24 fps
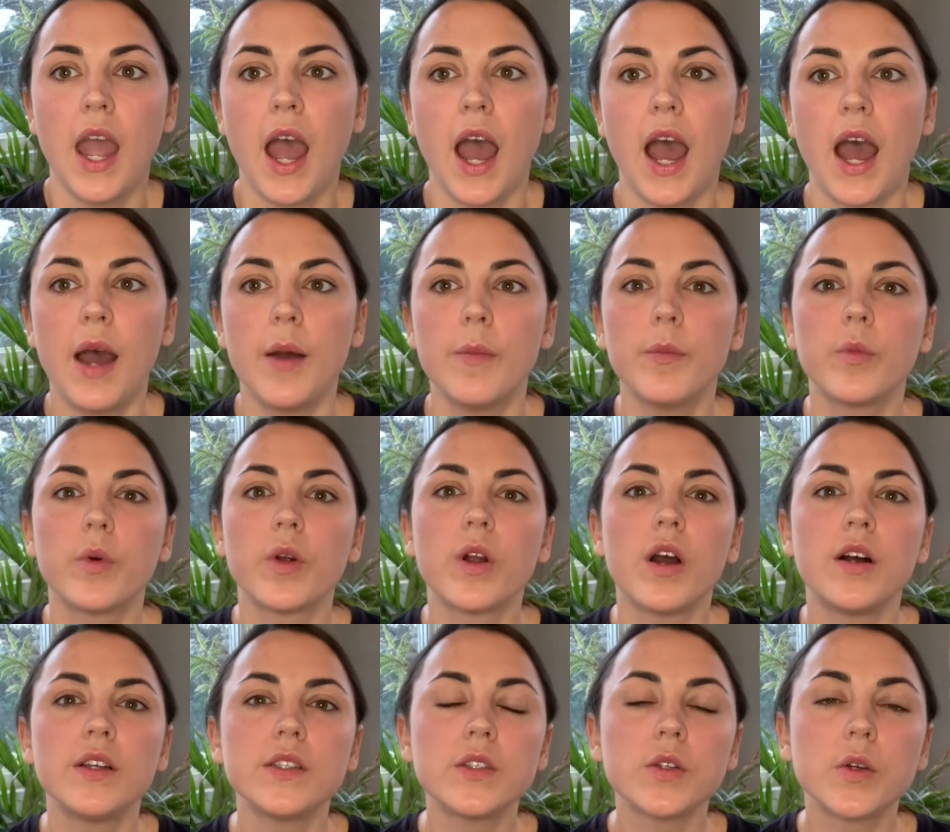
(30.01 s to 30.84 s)
We're
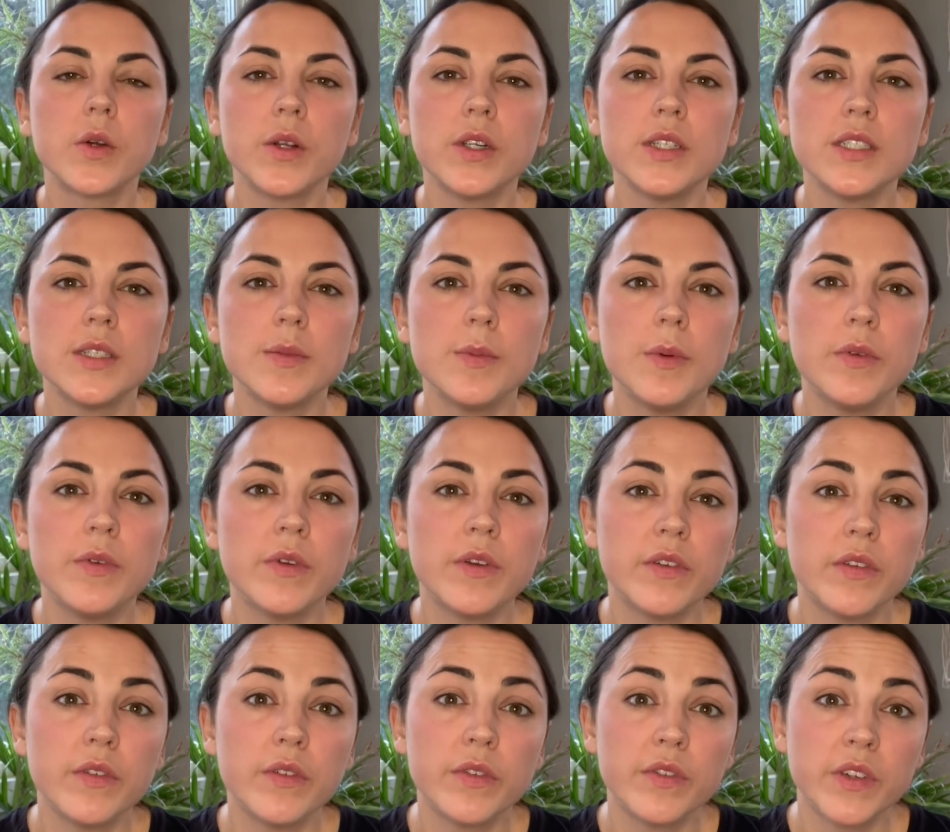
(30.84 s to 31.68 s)
also going to be
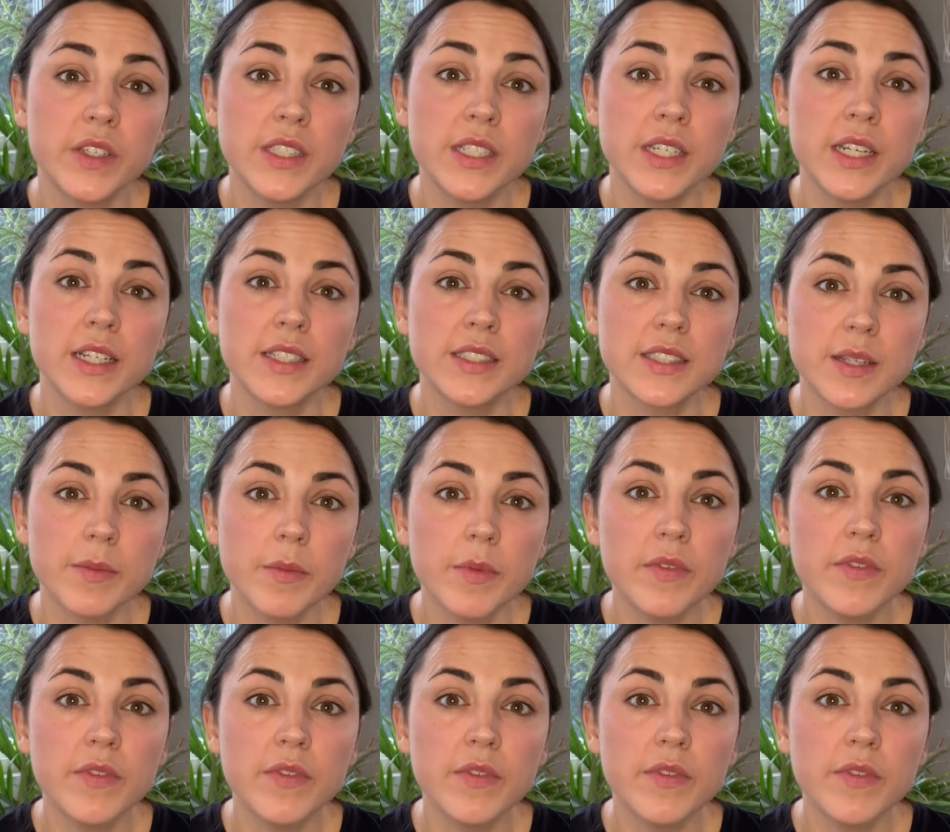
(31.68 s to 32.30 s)
revisiting some